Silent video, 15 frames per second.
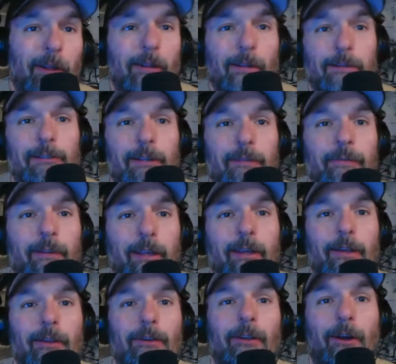Let's even get
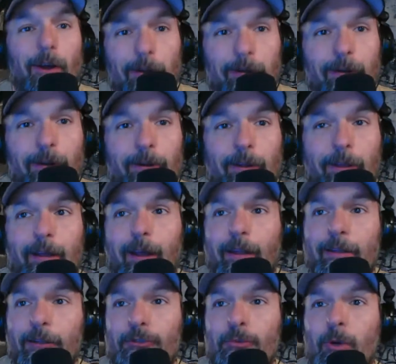a little harder hit
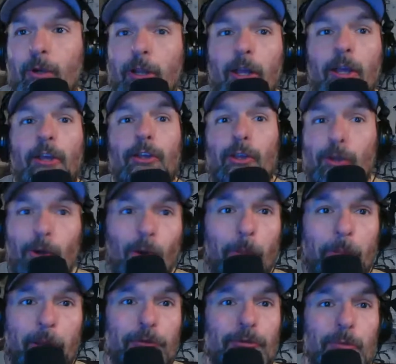on this one. You don't
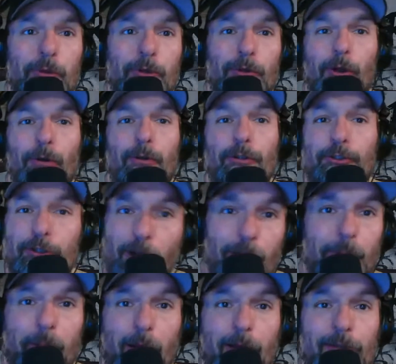bitch when you go to
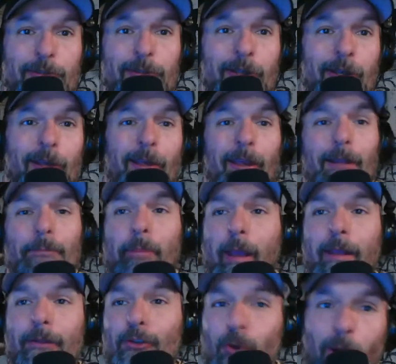Starbucks and
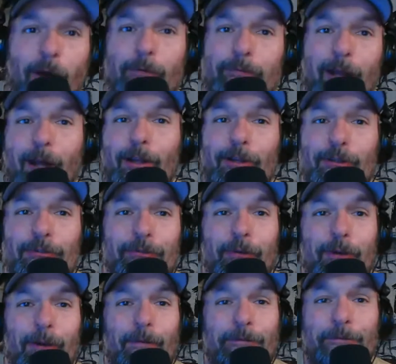pay $12
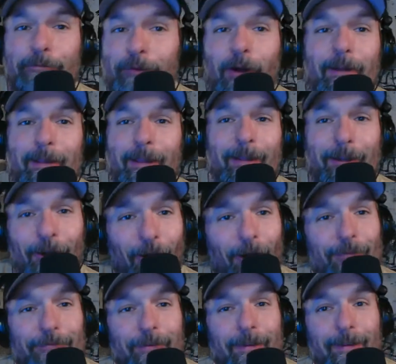for a fucking
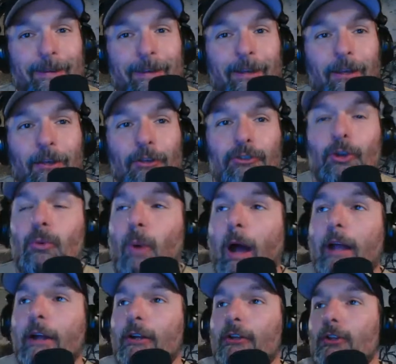coffee. So
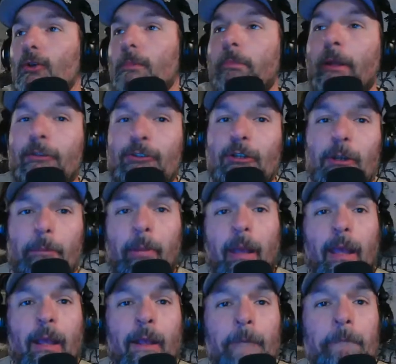why are you bitching to
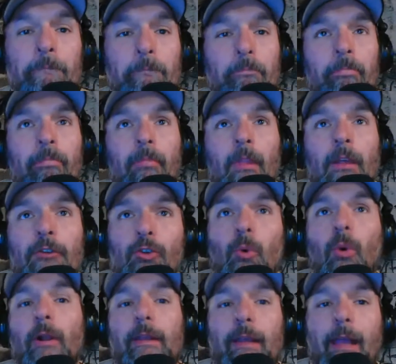pay
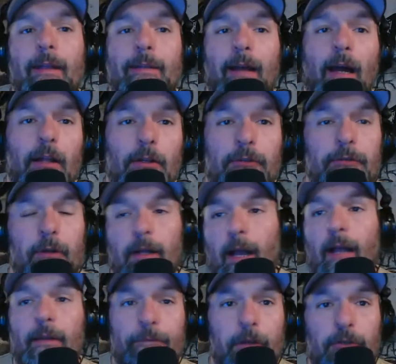$28 for a
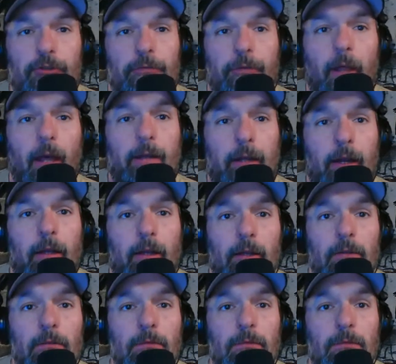guy to fix your flat tire?
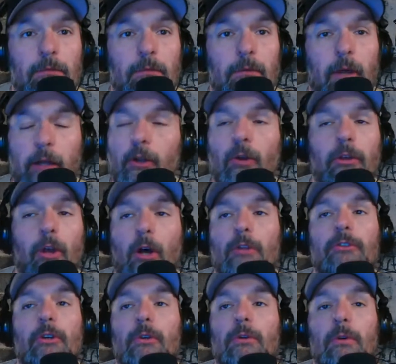I know y'all
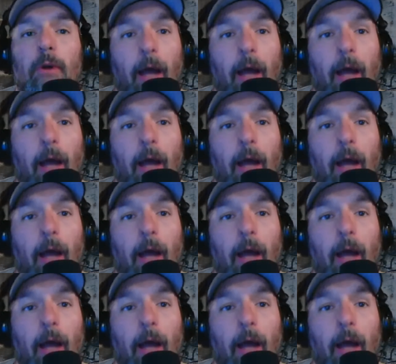do.